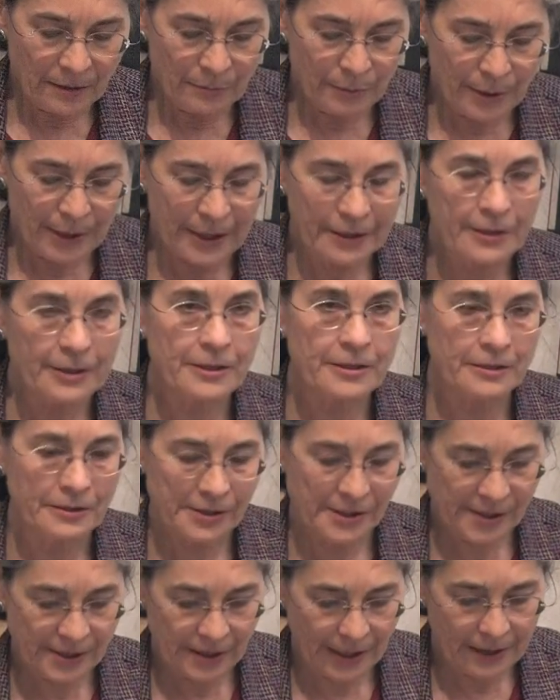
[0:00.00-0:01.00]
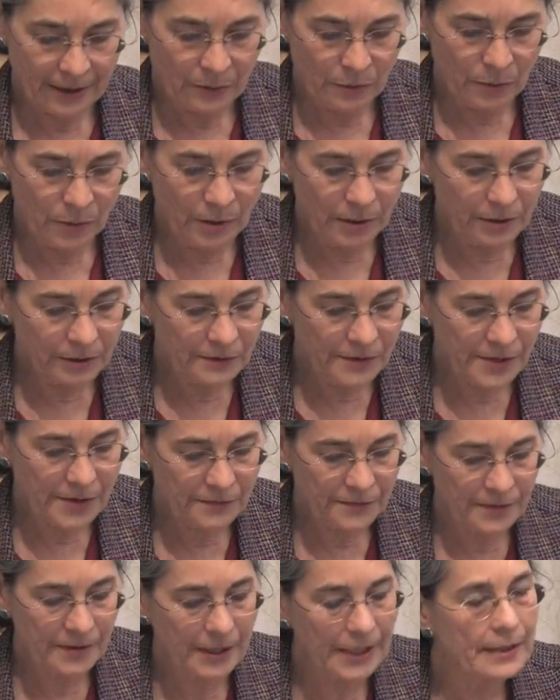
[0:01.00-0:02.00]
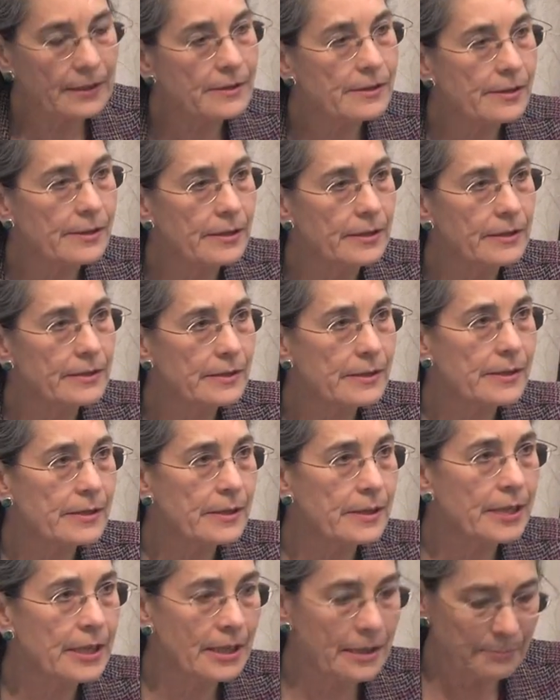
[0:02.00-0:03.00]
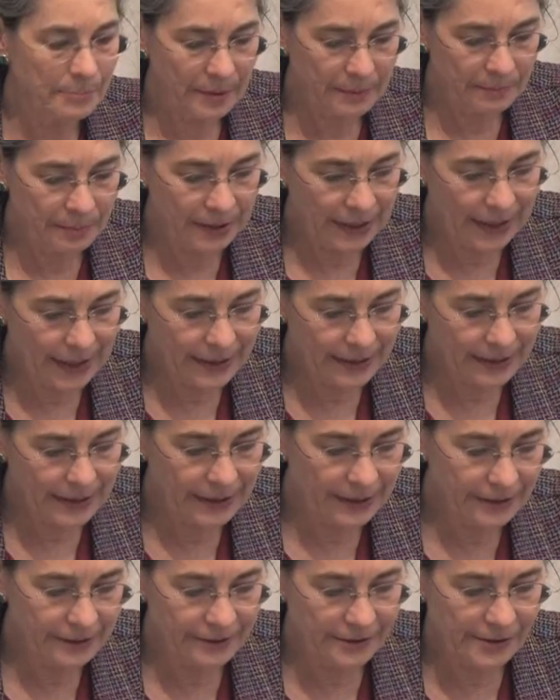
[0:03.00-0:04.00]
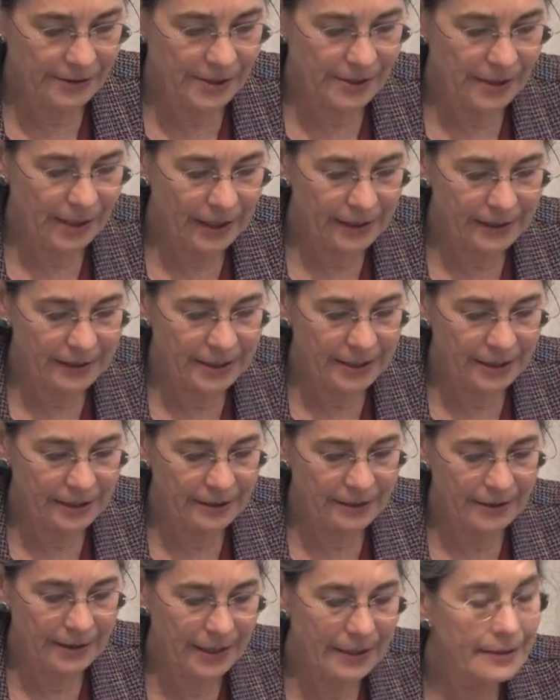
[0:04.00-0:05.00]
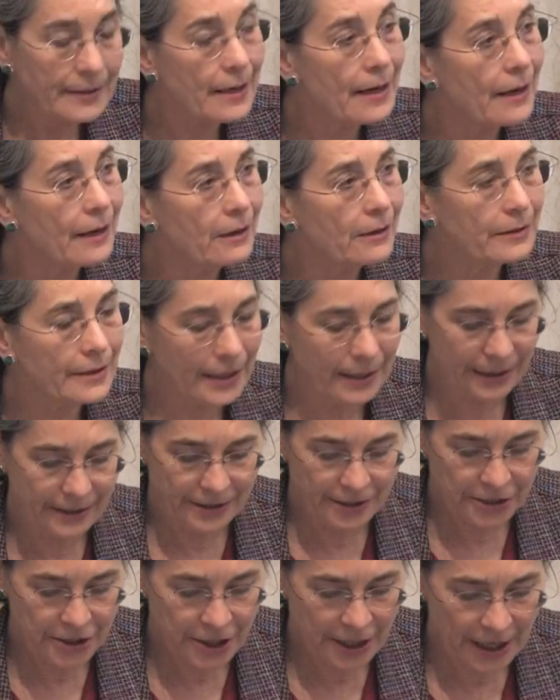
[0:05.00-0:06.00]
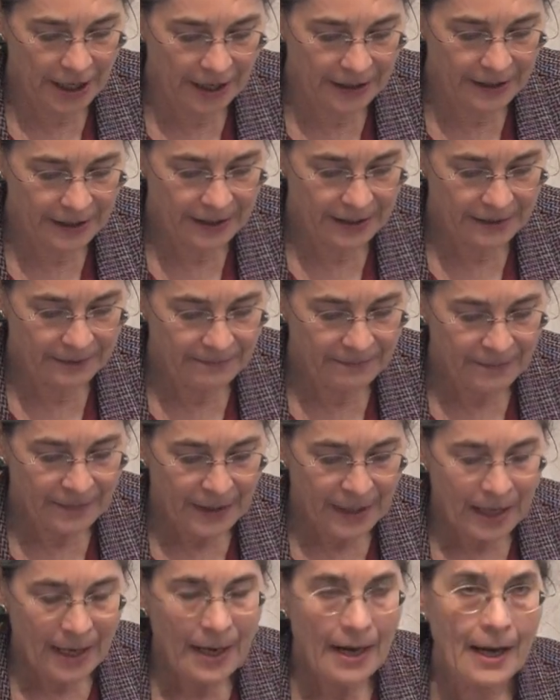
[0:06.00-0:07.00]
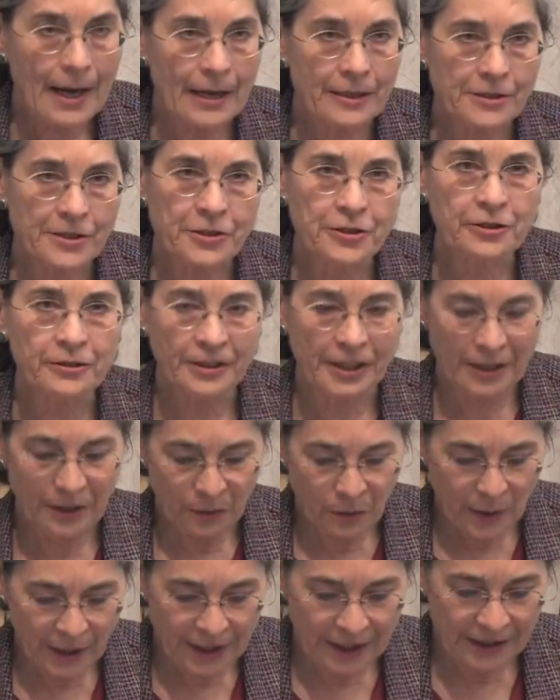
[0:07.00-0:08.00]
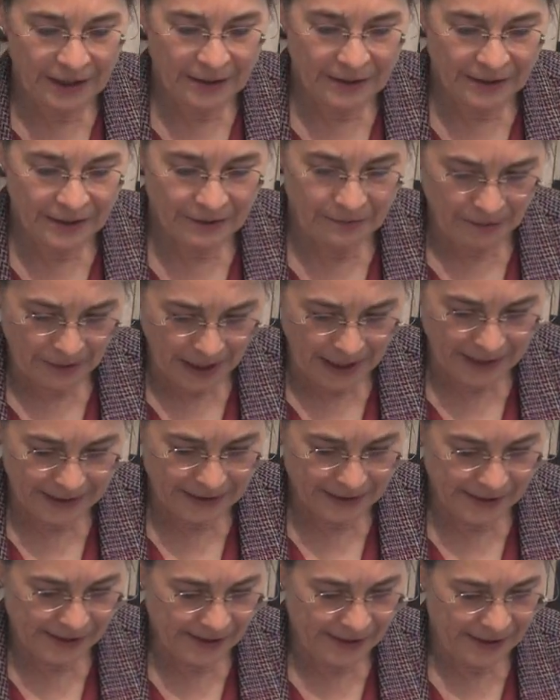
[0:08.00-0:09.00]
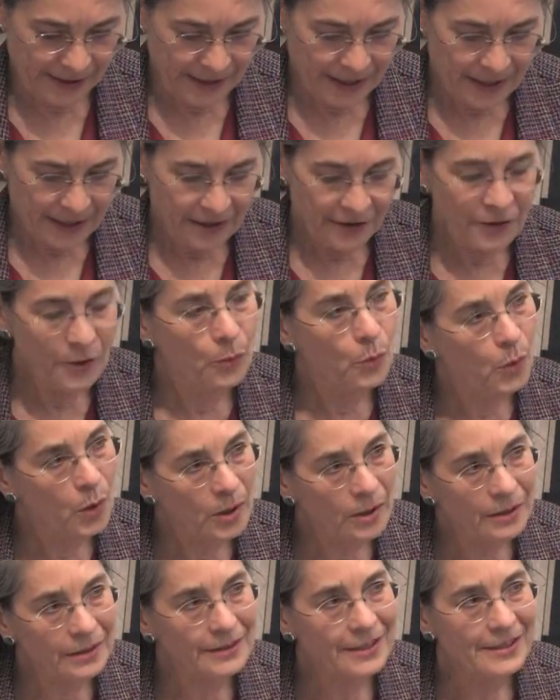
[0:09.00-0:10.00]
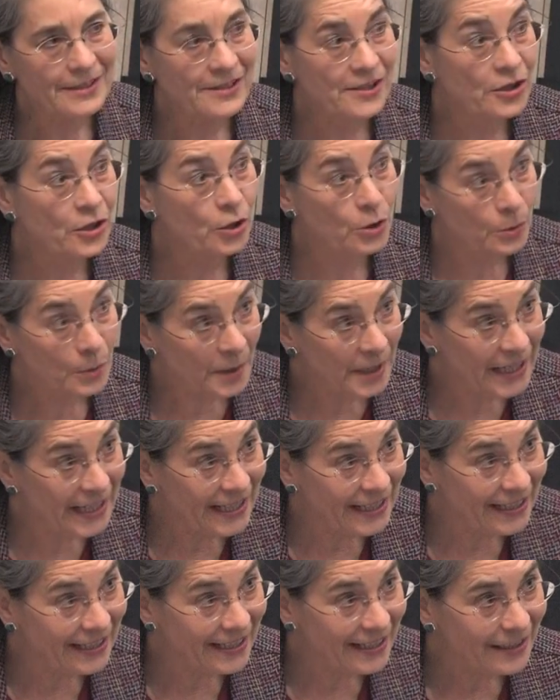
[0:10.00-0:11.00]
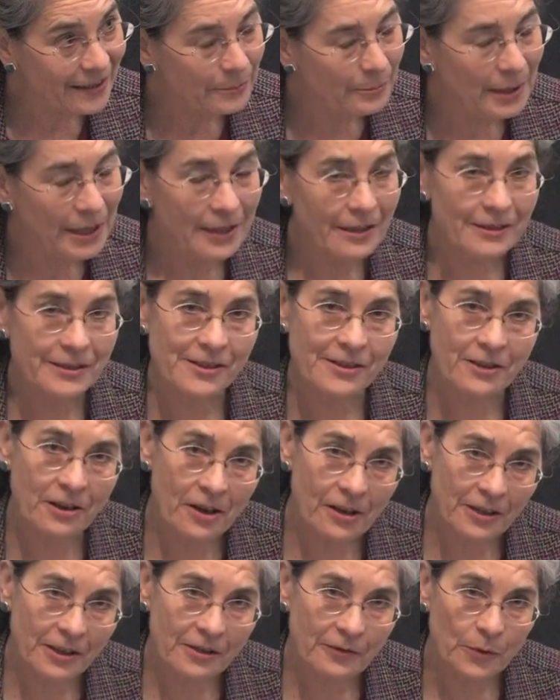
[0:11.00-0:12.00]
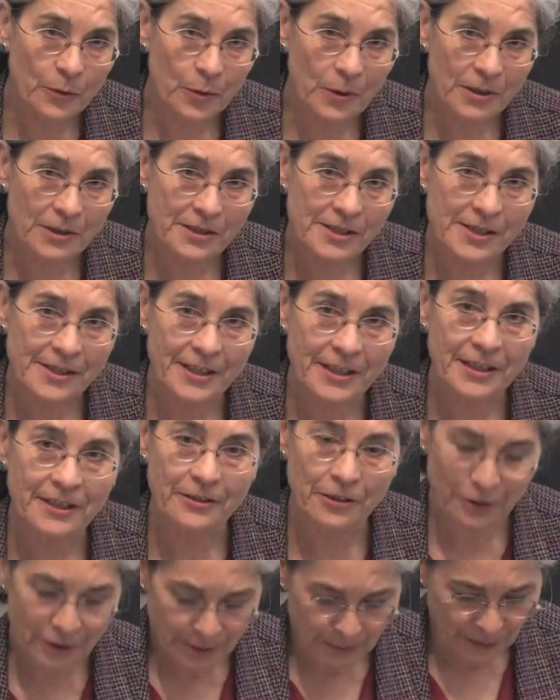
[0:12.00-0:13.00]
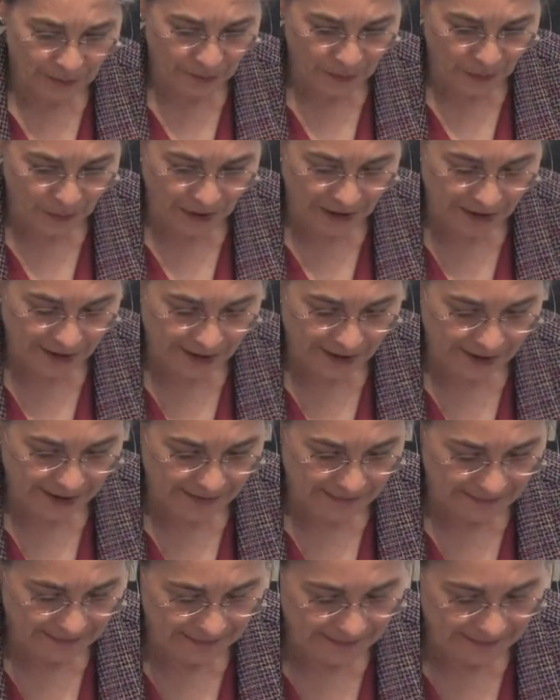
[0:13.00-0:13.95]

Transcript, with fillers: Predators like wolves, for instance, keep plant eaters like deer and elk in check. As Julia Whitty writes, the world is green because carnivores eat herbivores.